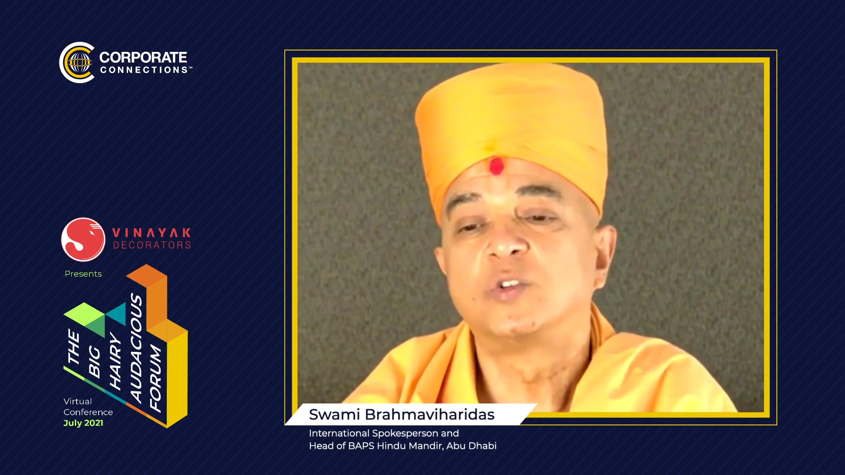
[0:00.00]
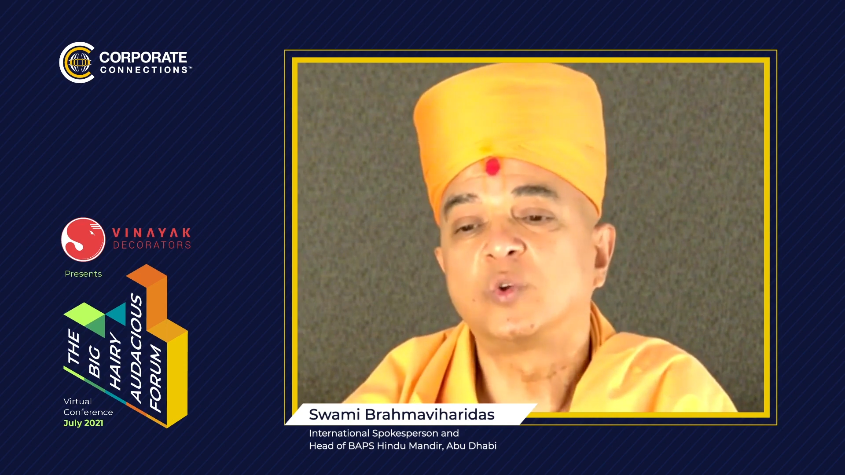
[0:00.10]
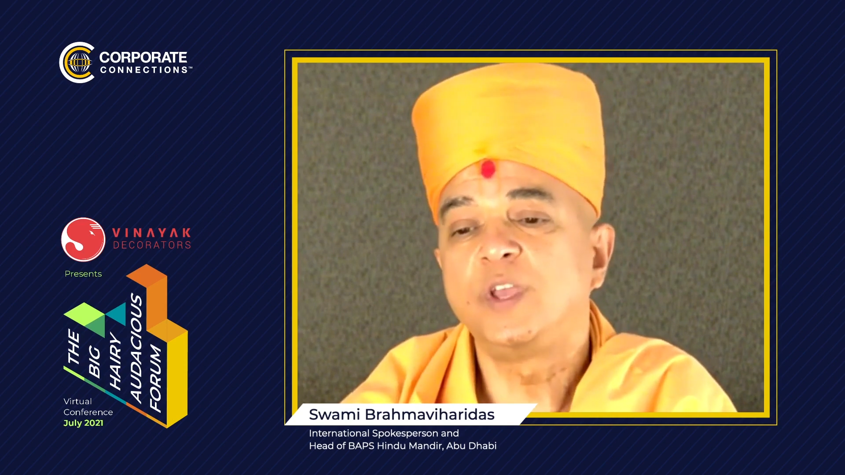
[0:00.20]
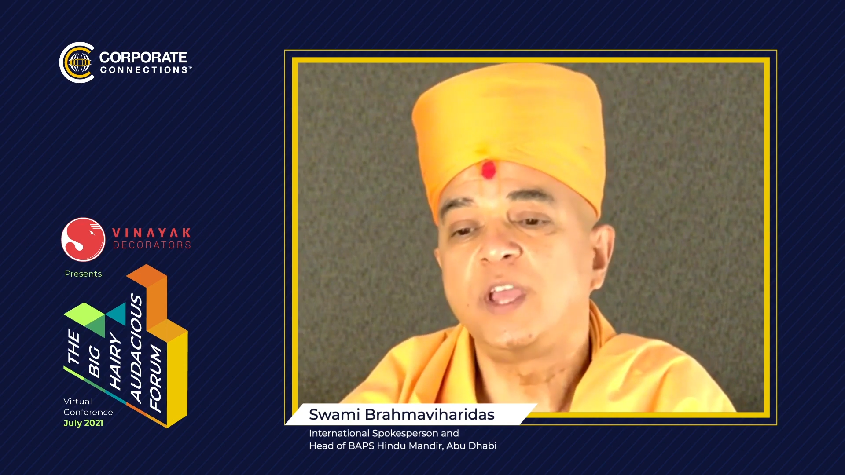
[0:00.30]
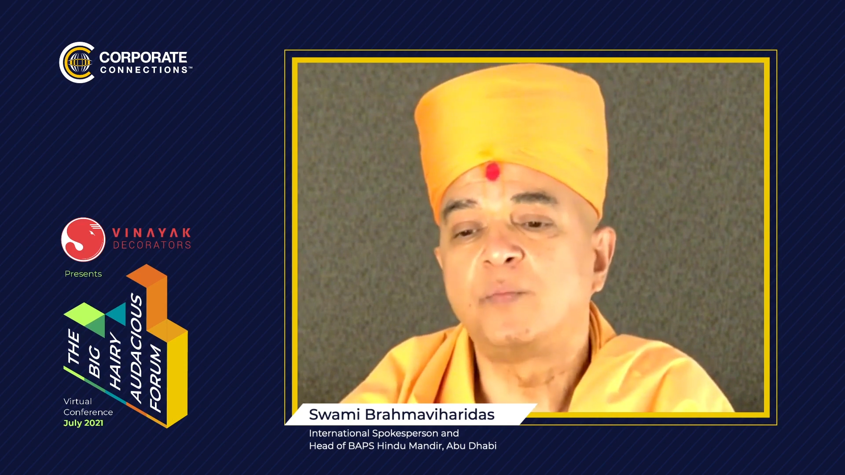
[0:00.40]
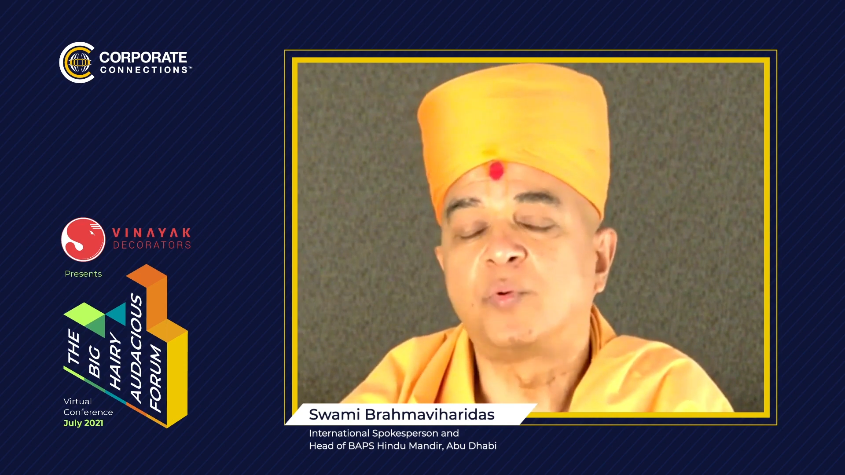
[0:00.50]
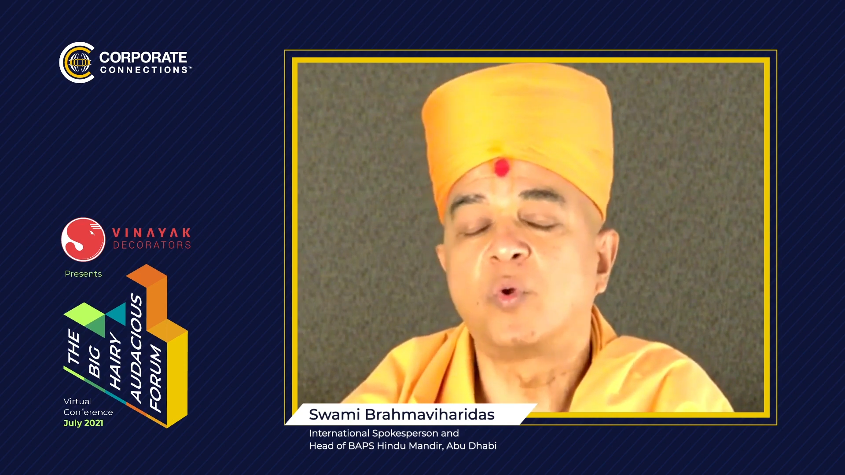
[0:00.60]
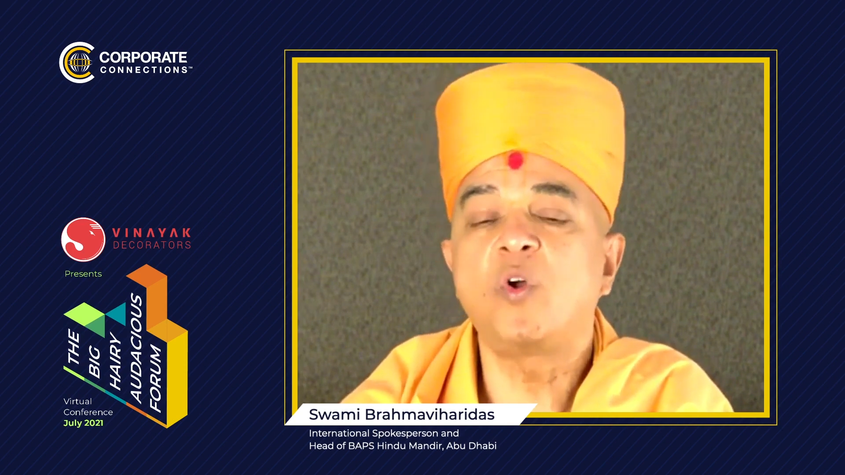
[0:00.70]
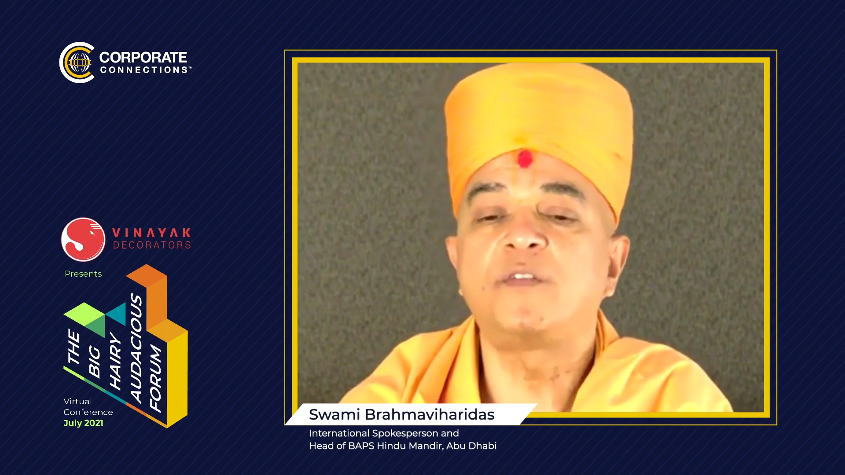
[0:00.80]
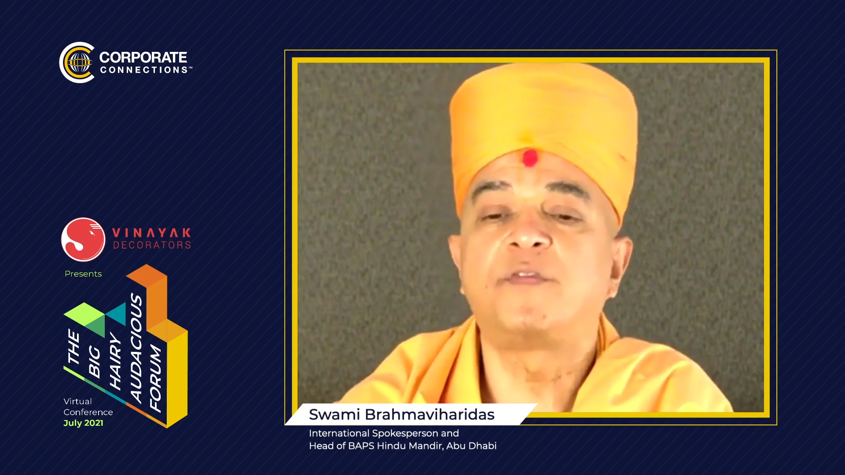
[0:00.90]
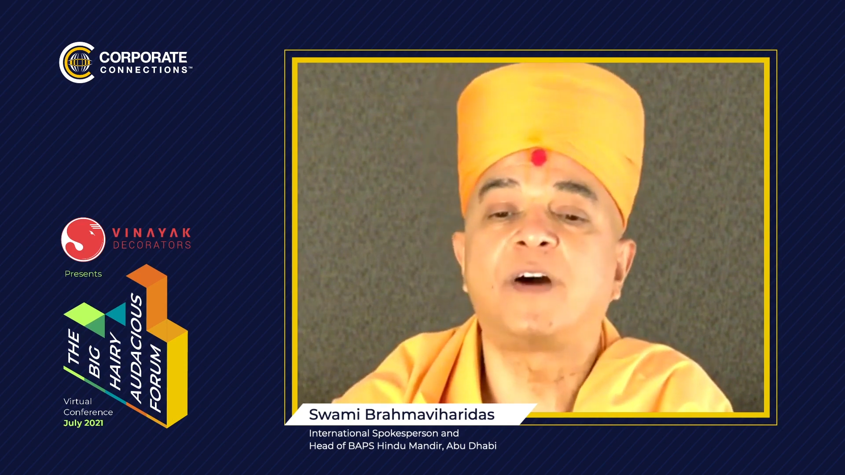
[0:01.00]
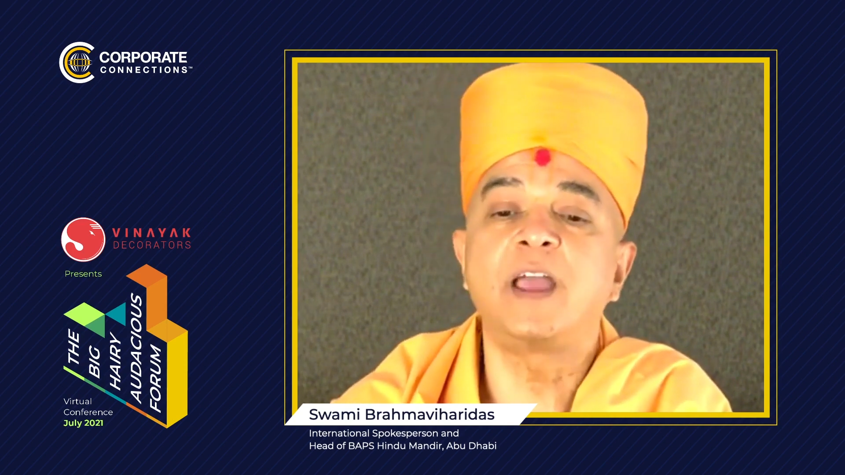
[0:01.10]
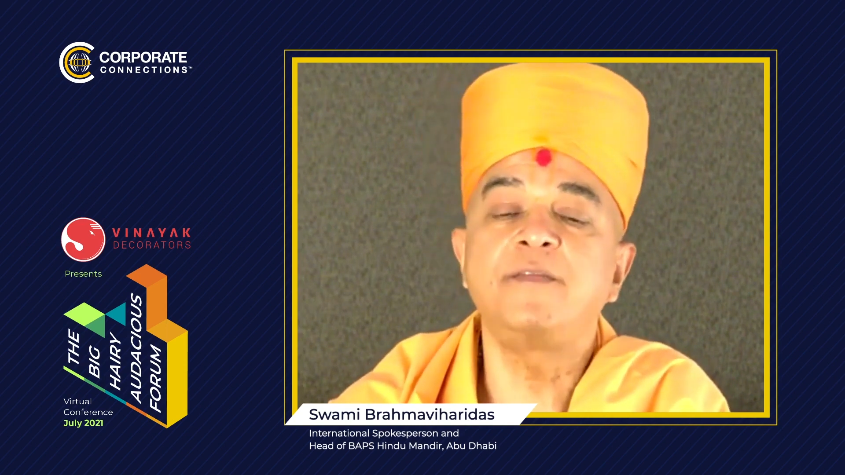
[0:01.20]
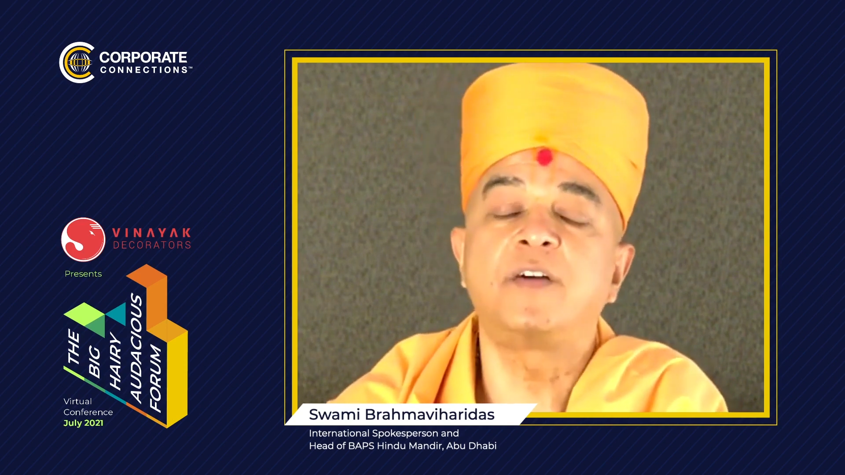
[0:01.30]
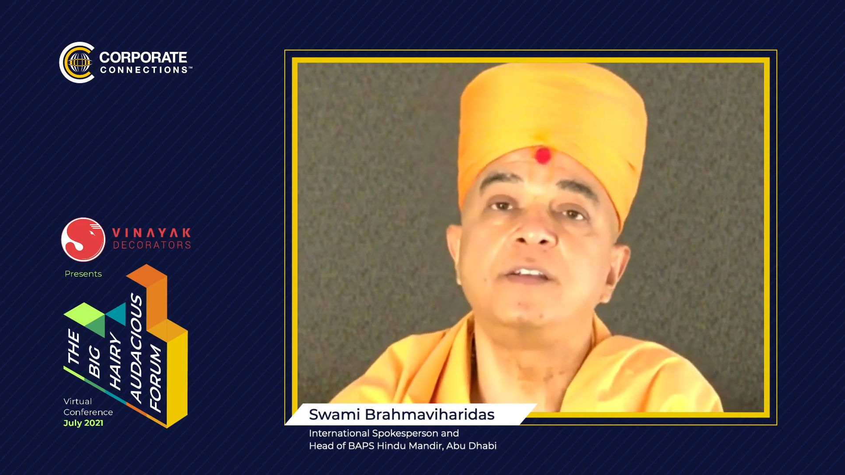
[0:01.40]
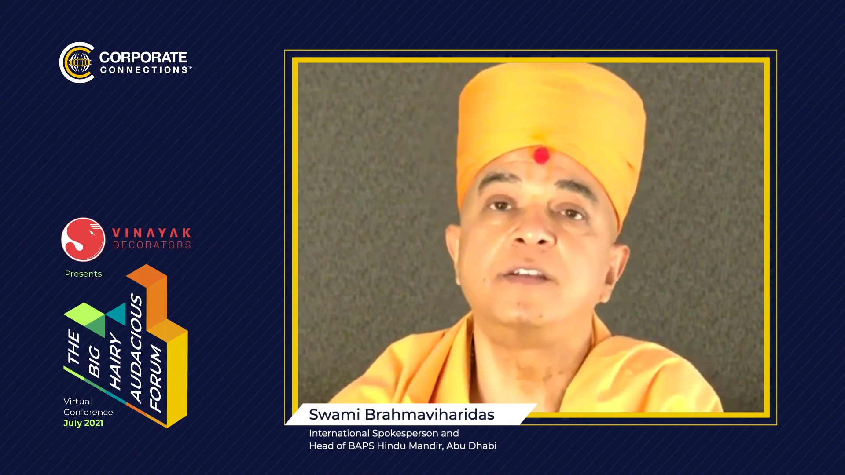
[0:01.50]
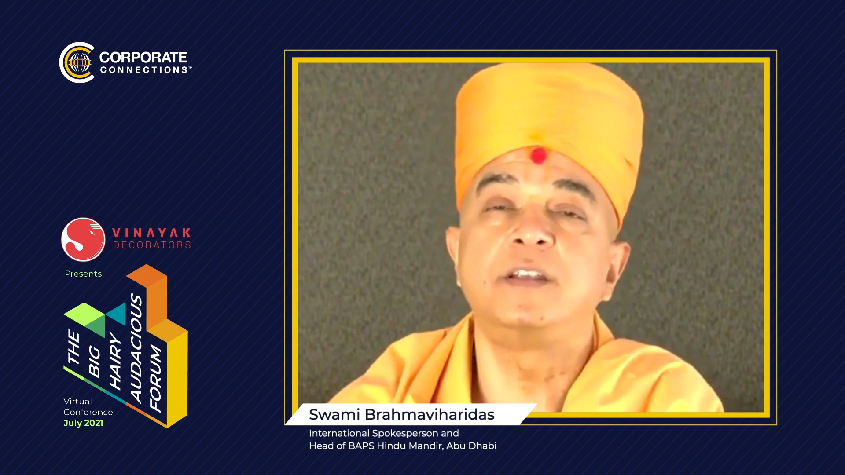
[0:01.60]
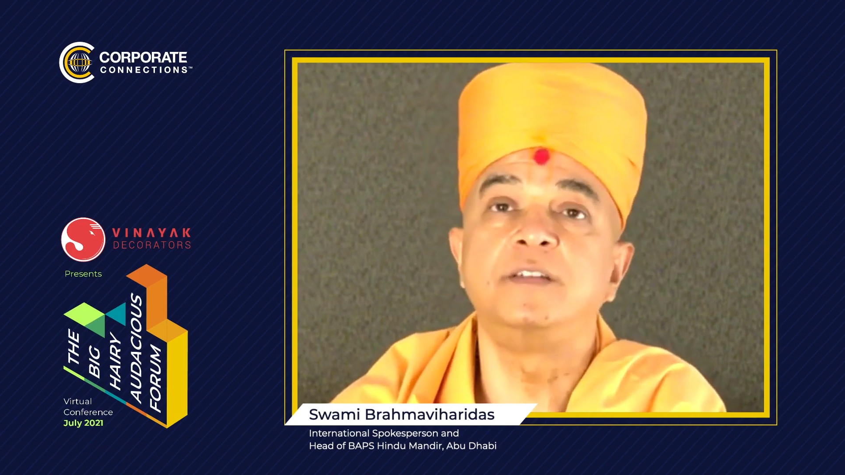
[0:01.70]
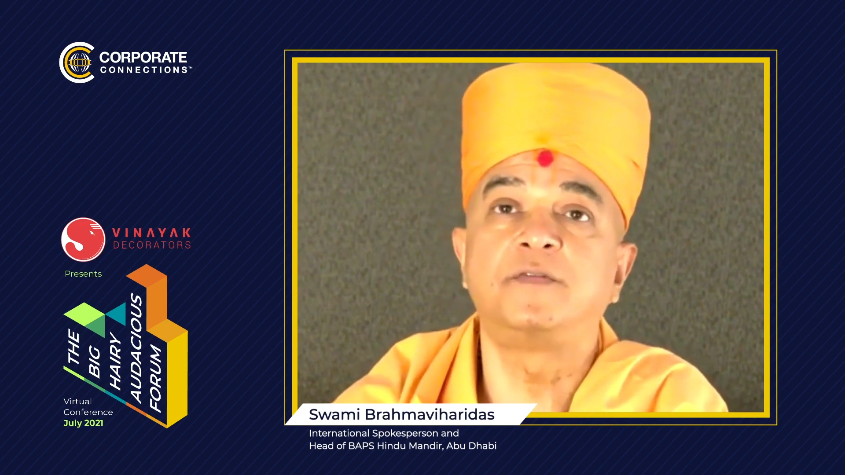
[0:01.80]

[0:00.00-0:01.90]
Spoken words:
So he had brought 500